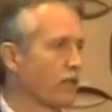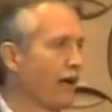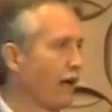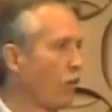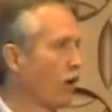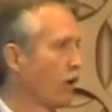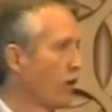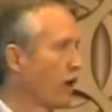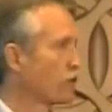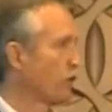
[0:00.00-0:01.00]
the hot
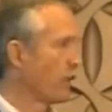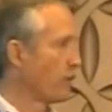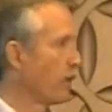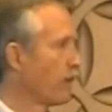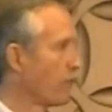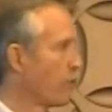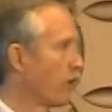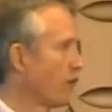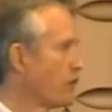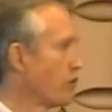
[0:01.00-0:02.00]
water actually can be
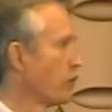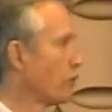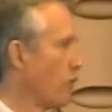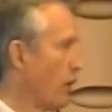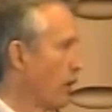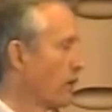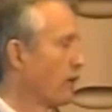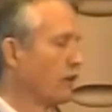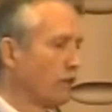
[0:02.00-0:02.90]
converted to chilled water,